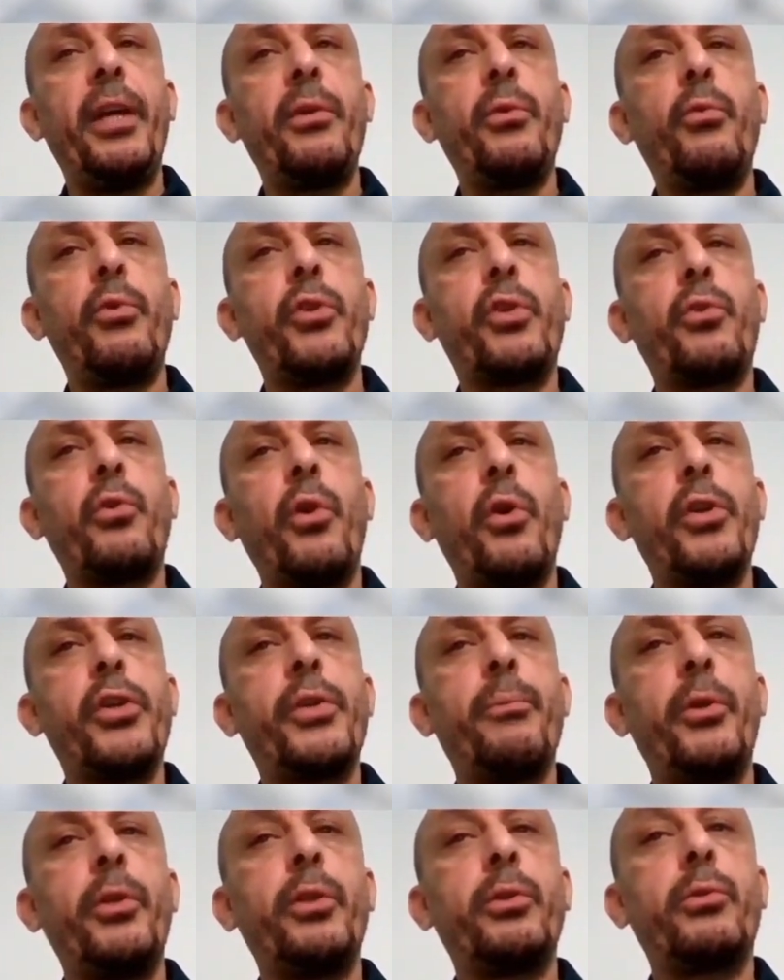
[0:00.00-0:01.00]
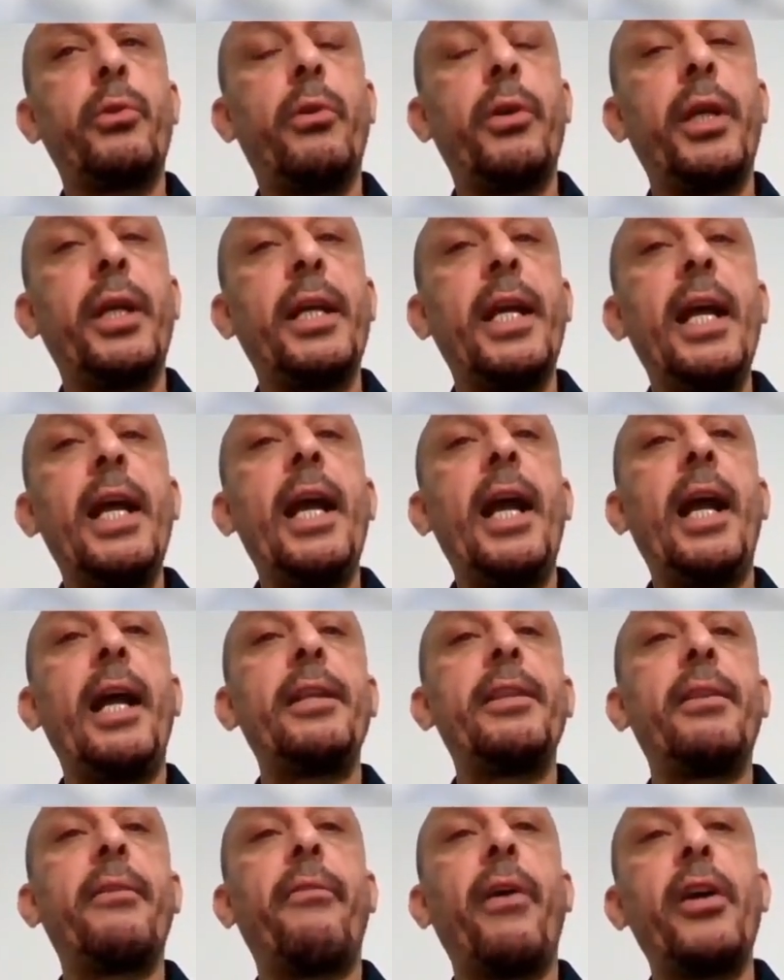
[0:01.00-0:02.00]
vein with close monitoring,
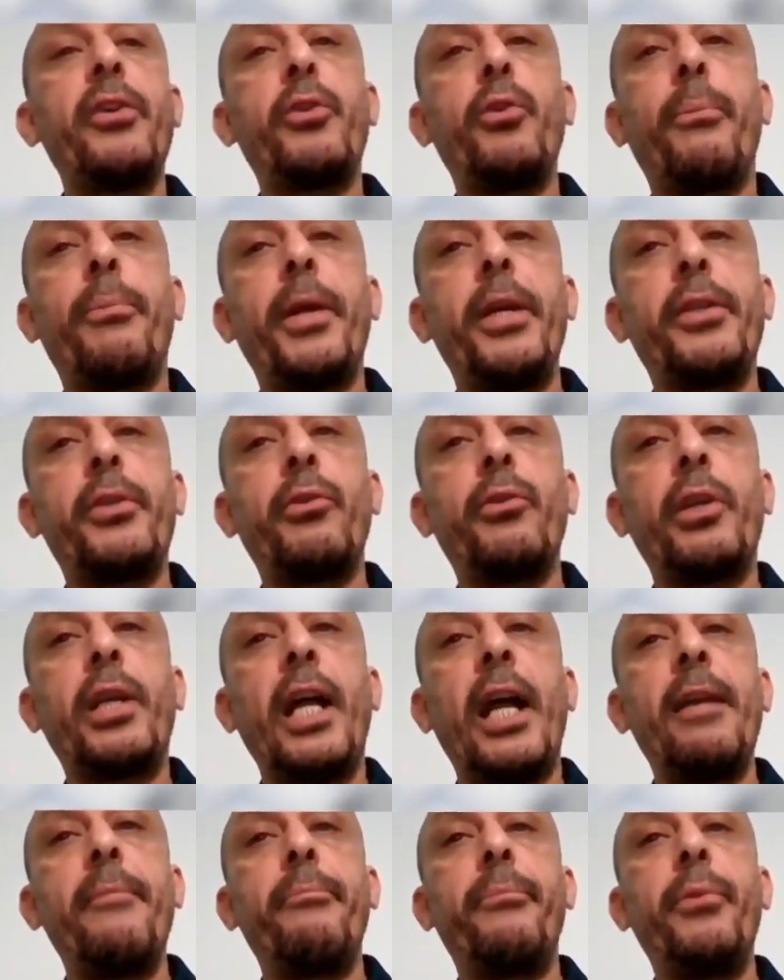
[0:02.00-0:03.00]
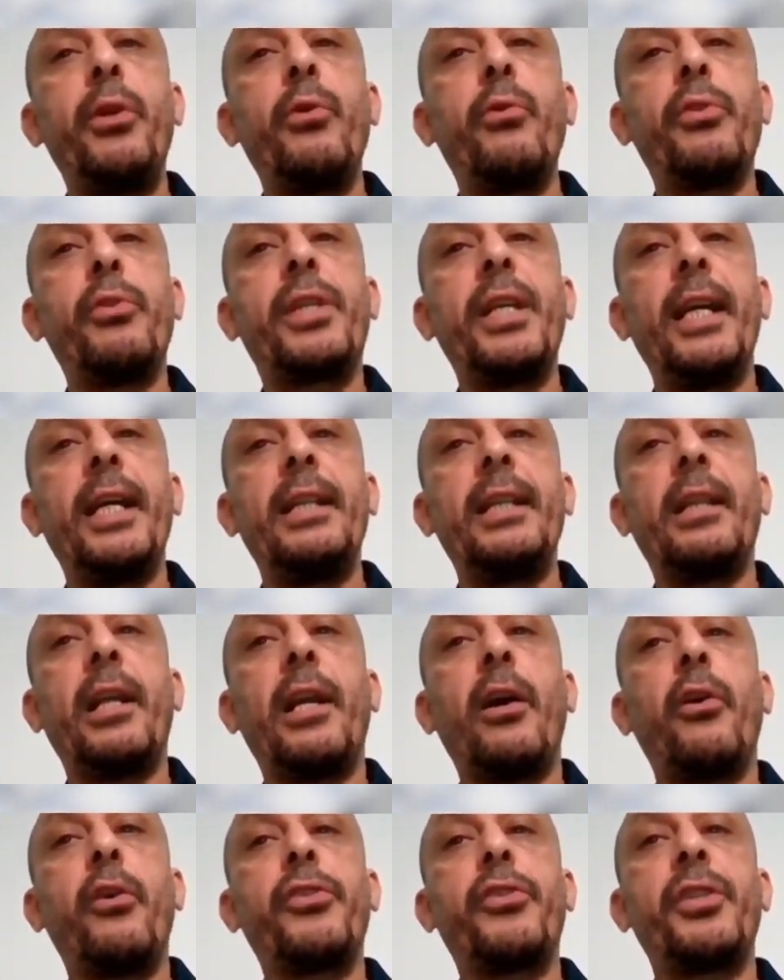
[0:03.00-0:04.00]
and the vasopressor can be used
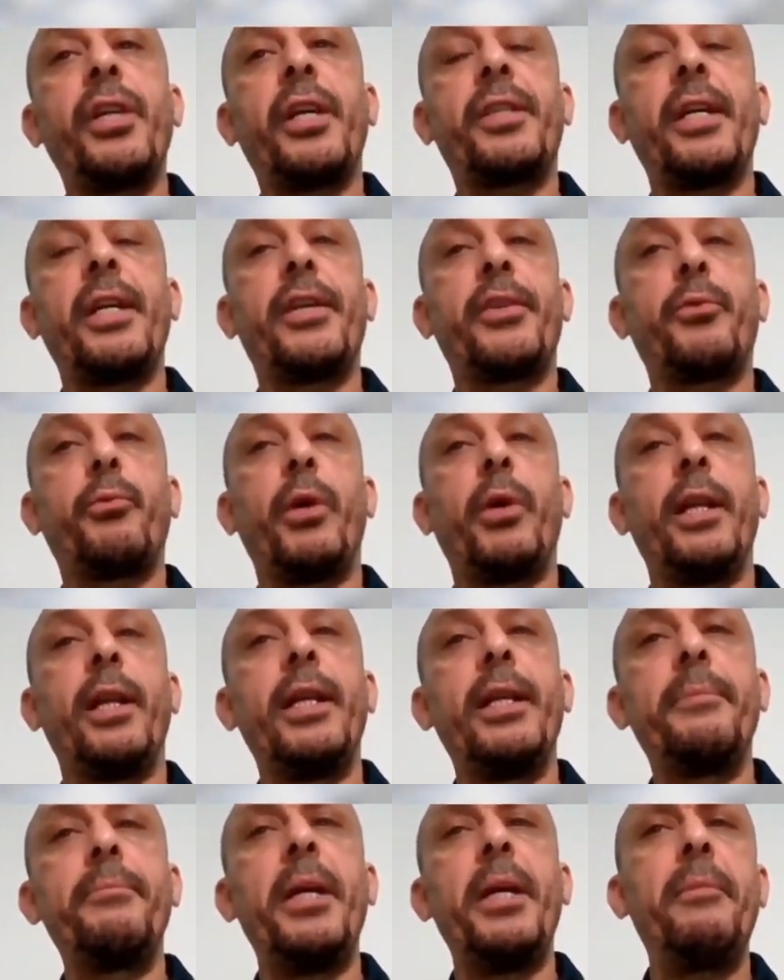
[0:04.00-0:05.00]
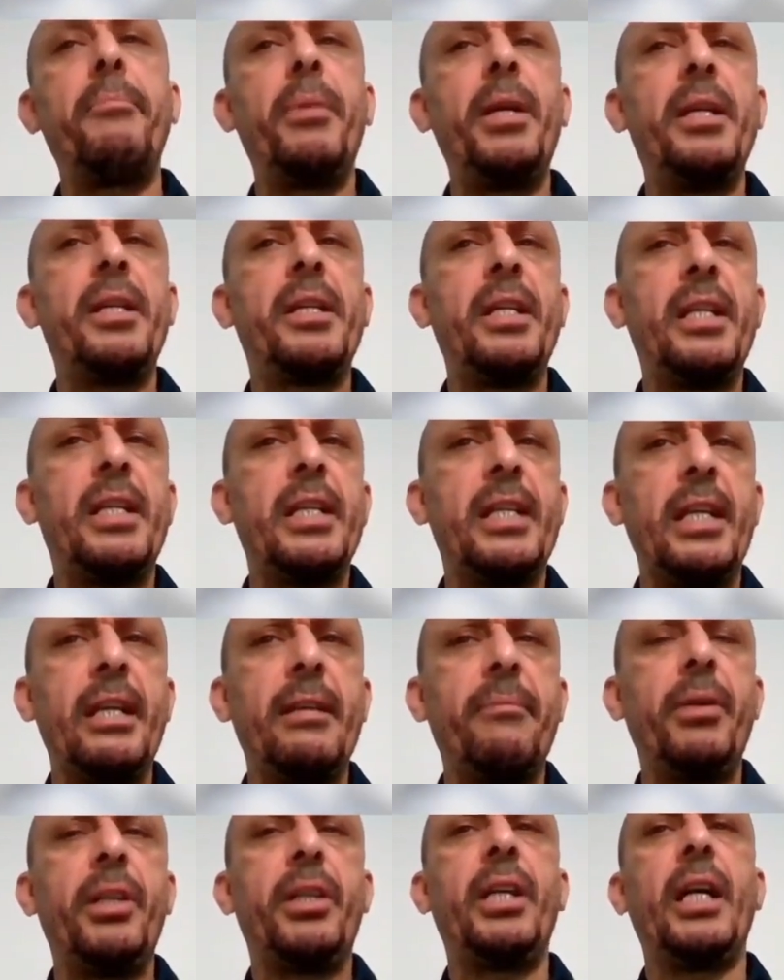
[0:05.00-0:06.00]
intraosseous as well. Maybe
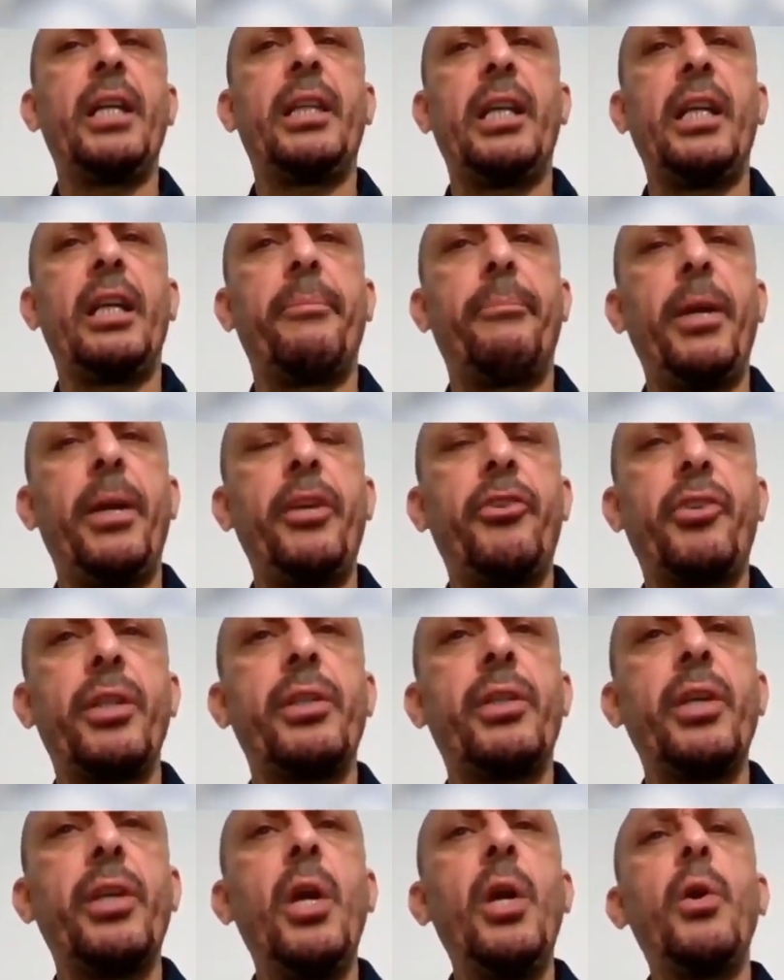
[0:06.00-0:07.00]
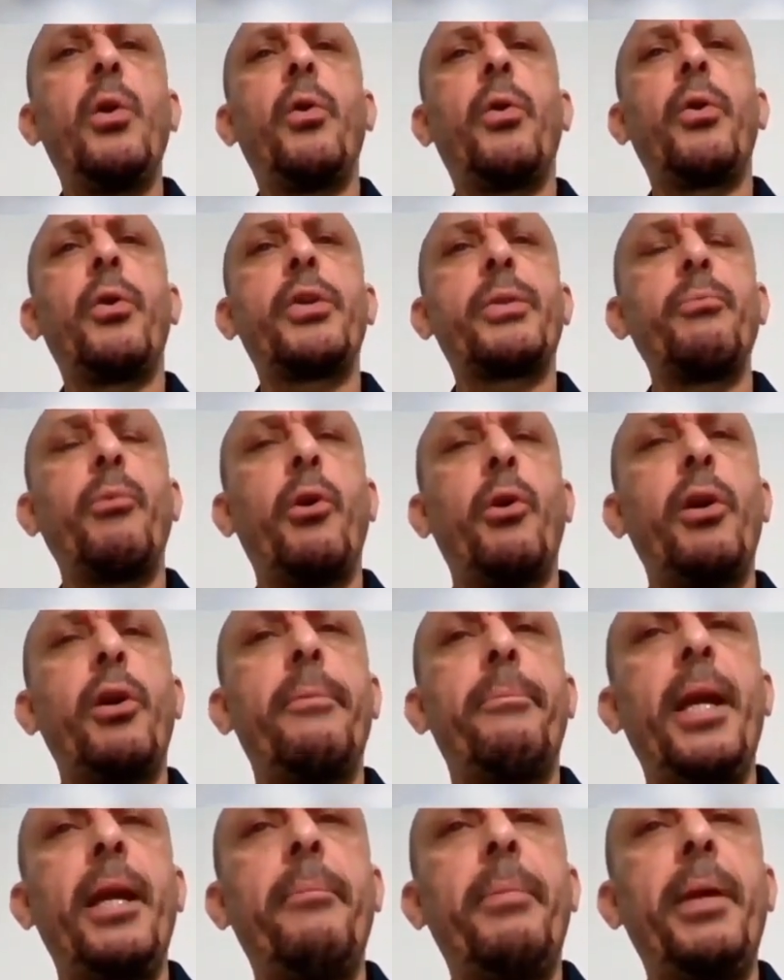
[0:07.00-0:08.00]
this is in pediatric patients or a
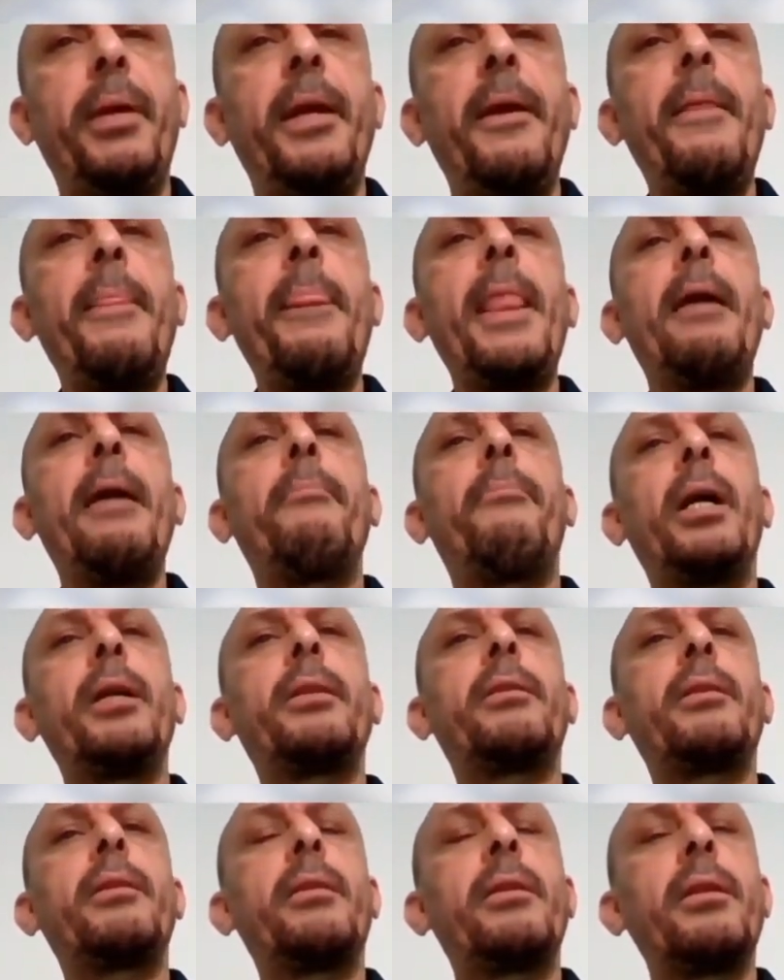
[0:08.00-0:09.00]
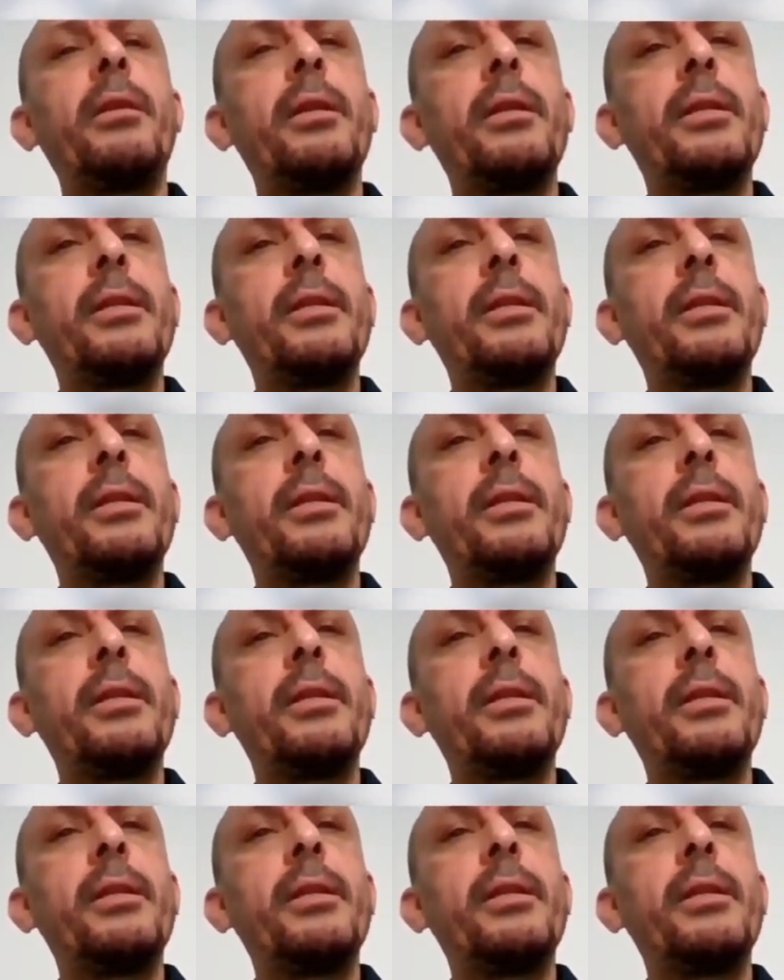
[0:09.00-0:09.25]
small baby, but